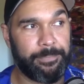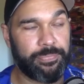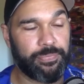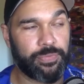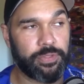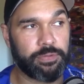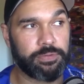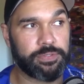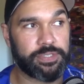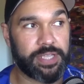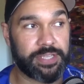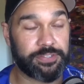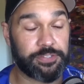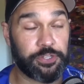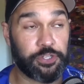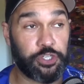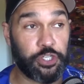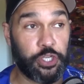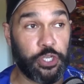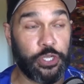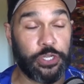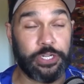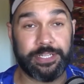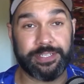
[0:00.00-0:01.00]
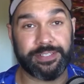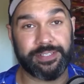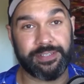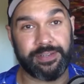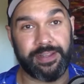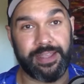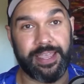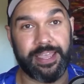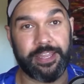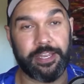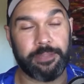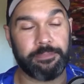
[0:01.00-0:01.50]
it was as a journalist and
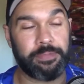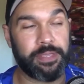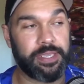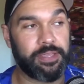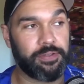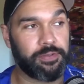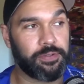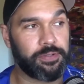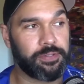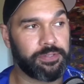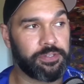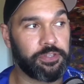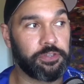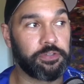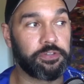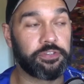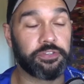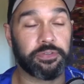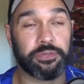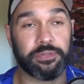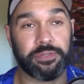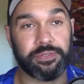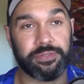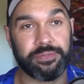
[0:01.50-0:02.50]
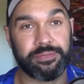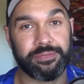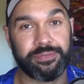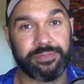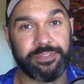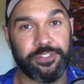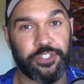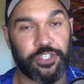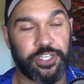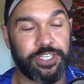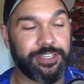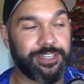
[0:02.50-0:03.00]
I had to be all neutral and
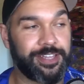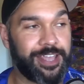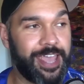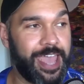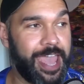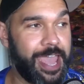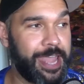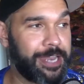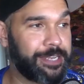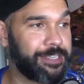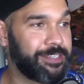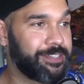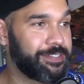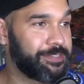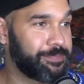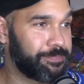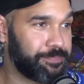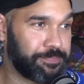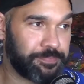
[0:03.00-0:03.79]
shit, and